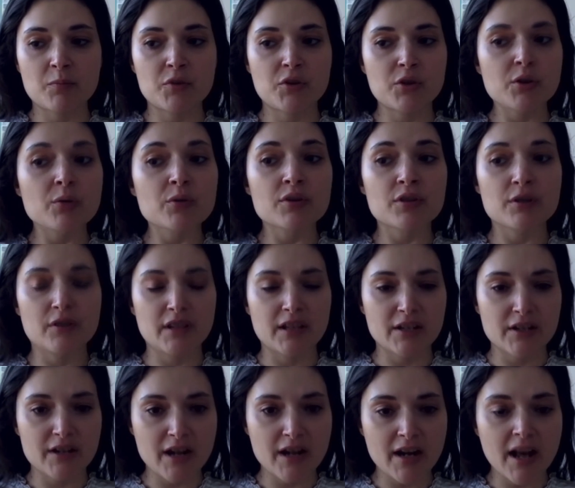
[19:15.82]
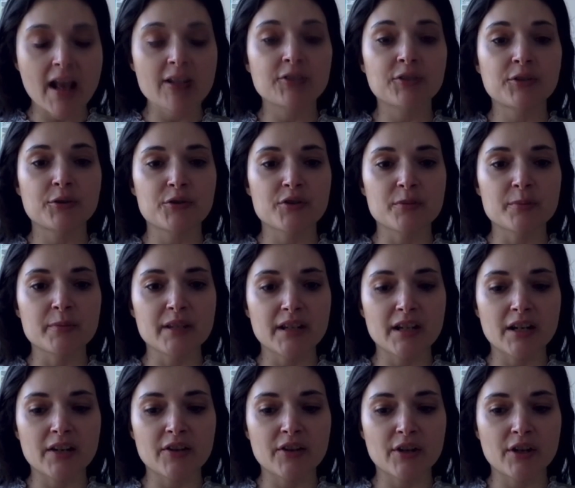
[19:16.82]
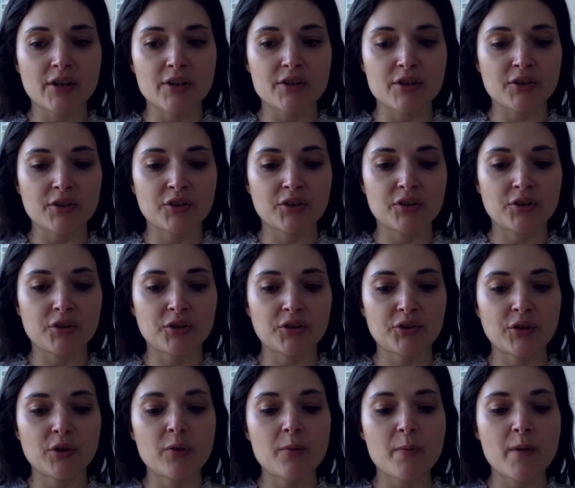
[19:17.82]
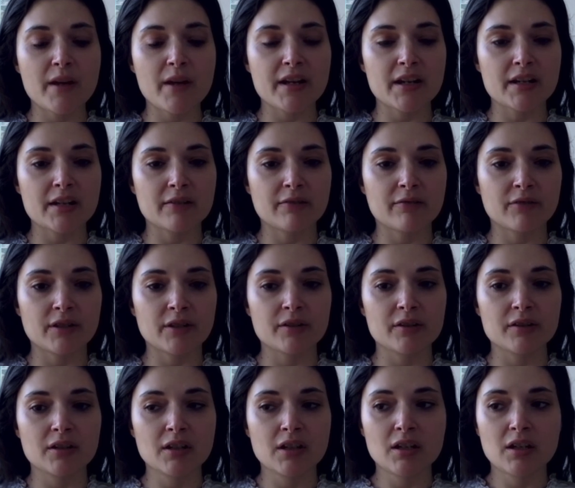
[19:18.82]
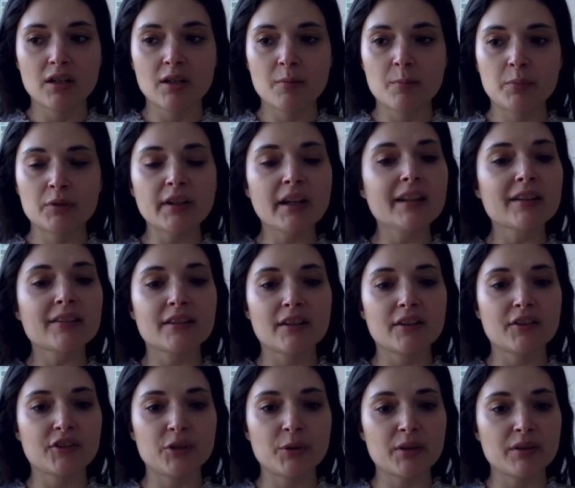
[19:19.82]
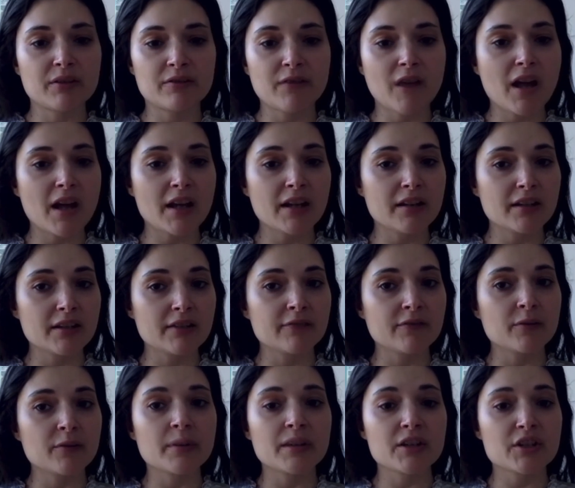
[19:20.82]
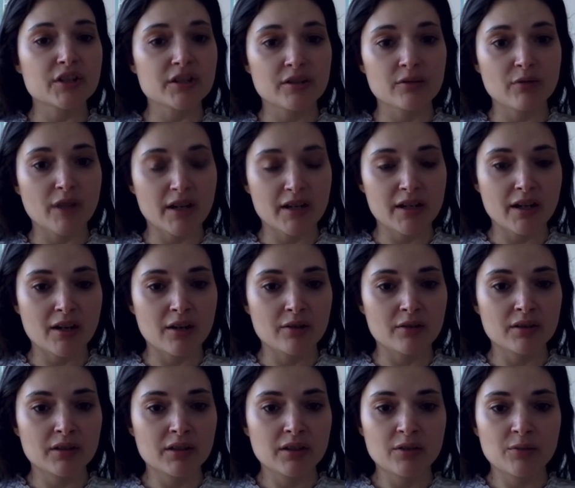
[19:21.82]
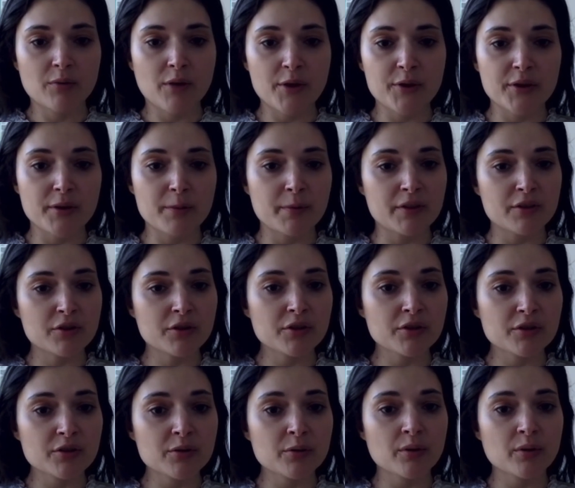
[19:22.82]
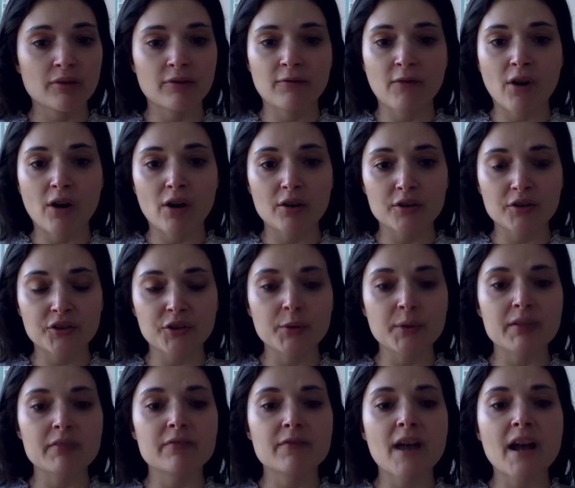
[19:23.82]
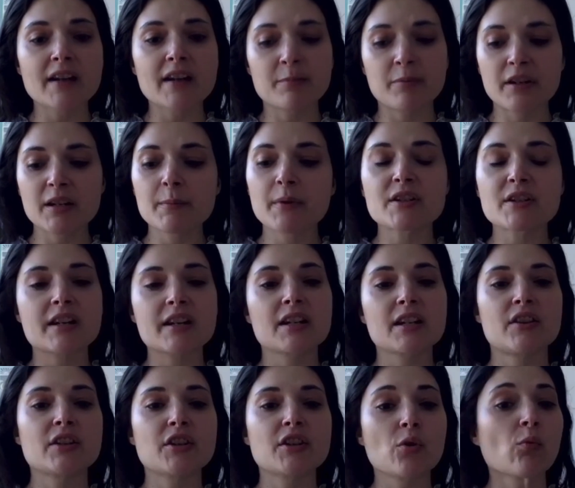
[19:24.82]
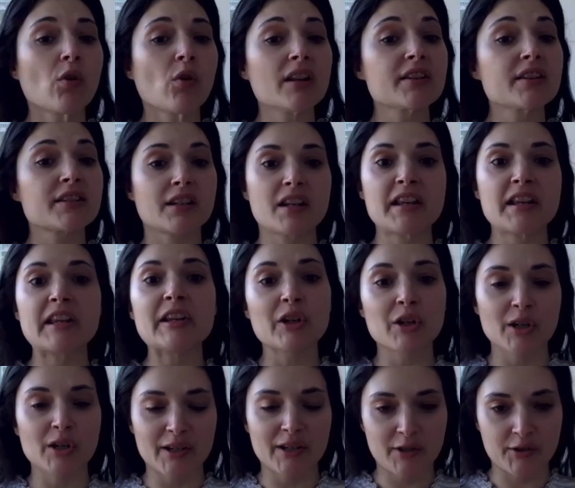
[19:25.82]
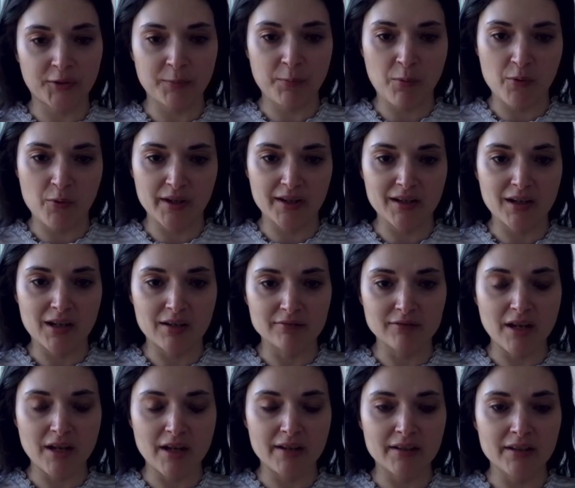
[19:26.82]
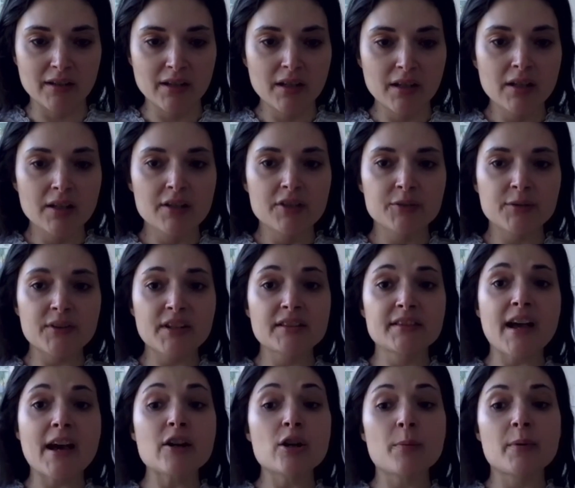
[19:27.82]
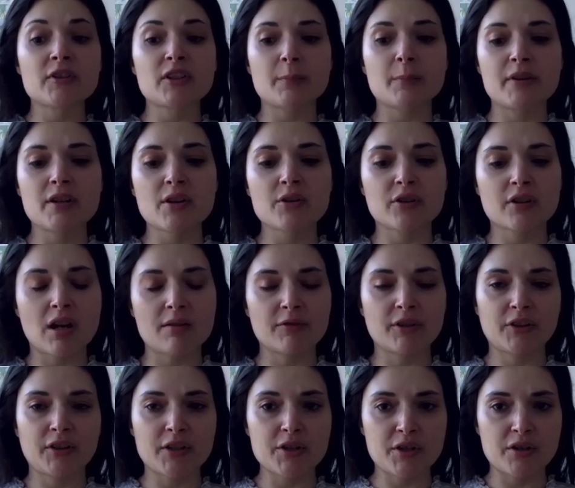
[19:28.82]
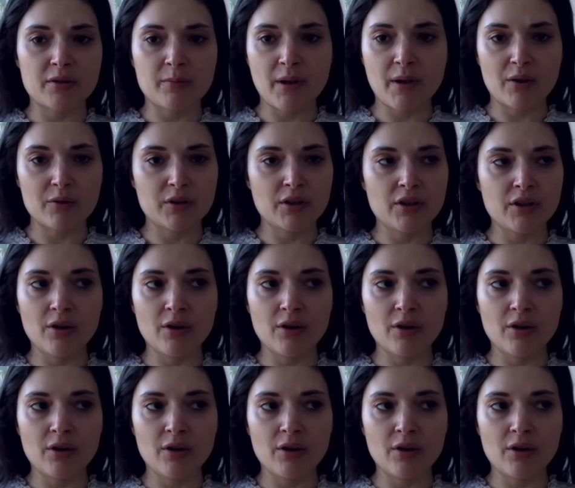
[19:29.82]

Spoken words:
due to the internet and social media, there are just so many different places you can find information right now, whether it be true or false. You can find pretty much anything you want to hear at this point online. So I think that opens up another conversation about,